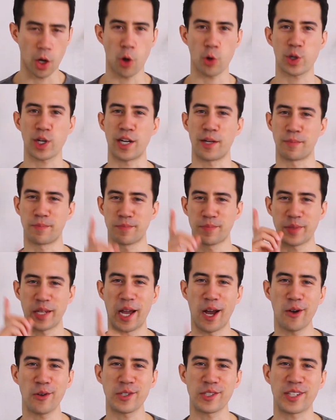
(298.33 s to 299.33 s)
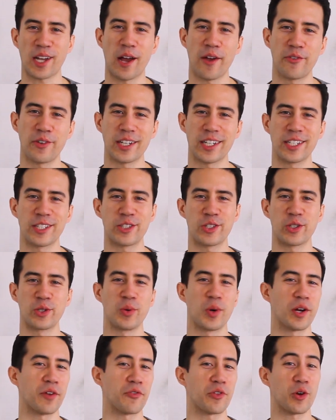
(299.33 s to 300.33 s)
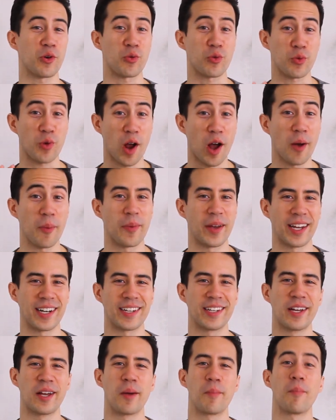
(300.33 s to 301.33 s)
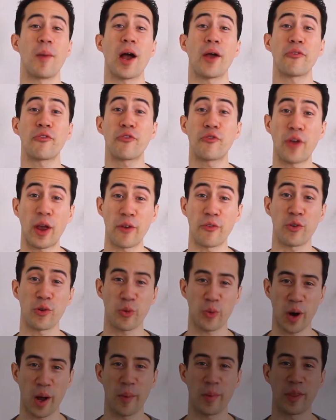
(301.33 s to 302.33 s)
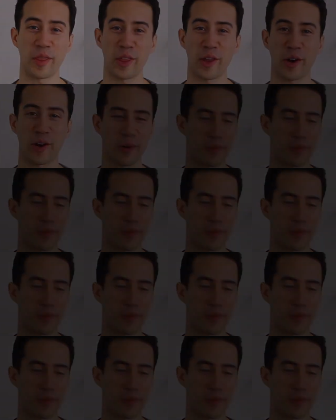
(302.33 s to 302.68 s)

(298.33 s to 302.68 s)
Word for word: Okay, now diving into one of their ramen. My favorite ramen there.